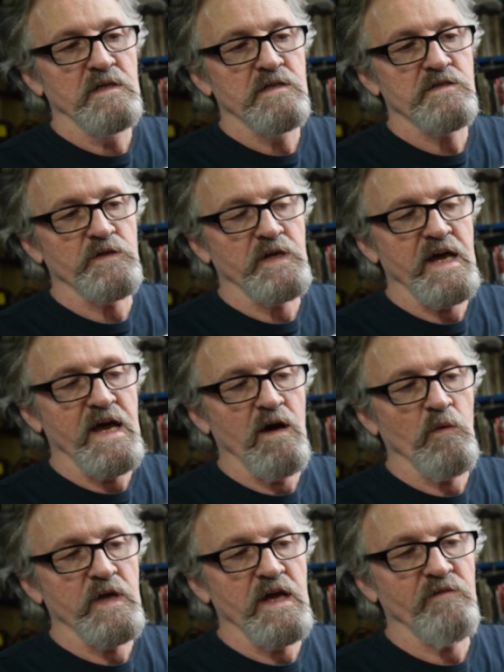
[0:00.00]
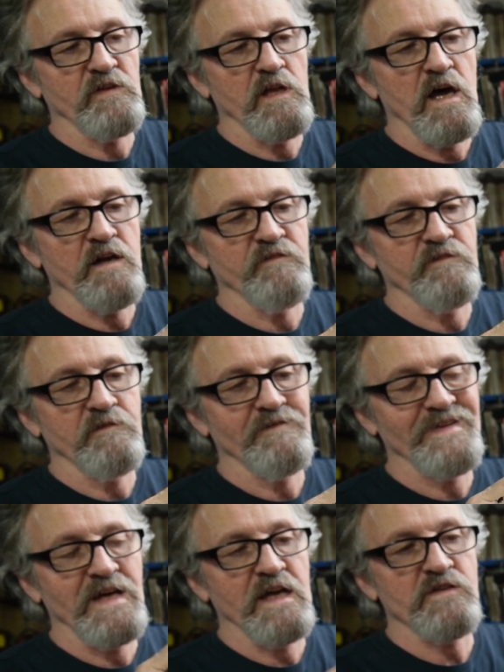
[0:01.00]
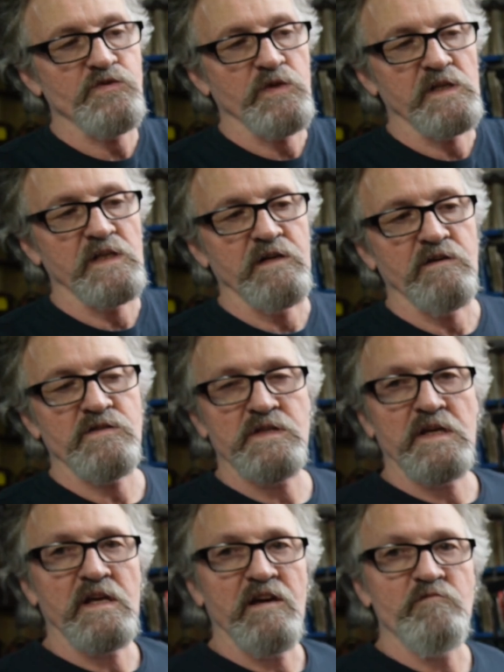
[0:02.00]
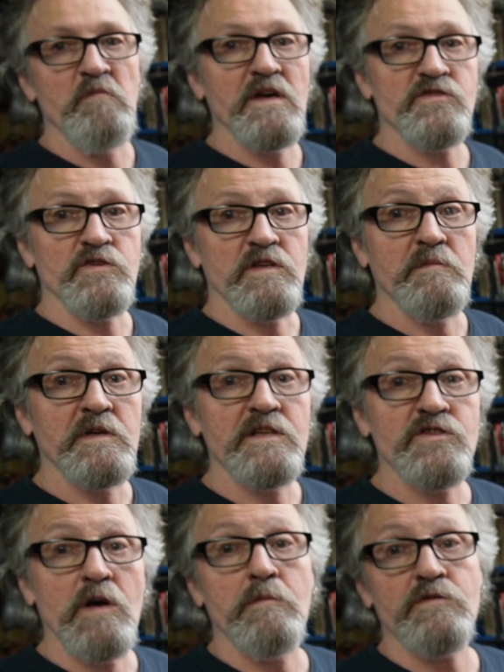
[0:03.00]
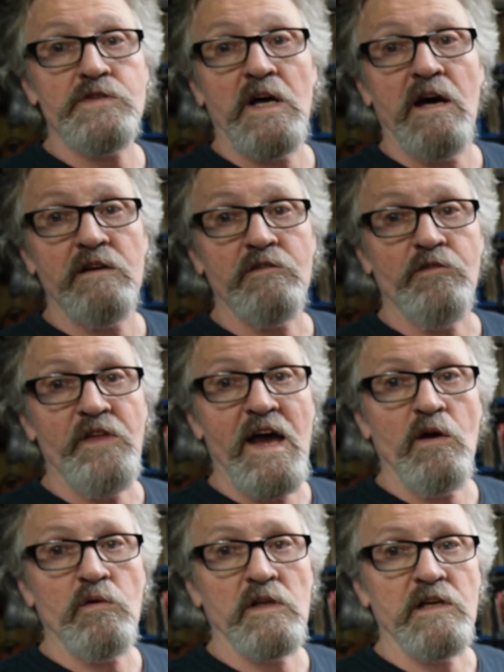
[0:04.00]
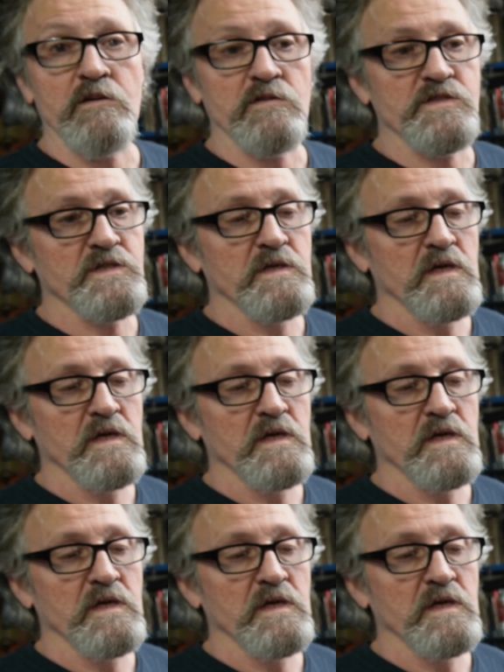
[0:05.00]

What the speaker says: So now we have a lot of extra clearance, and I've measured them, and it's almost 100 thou clearance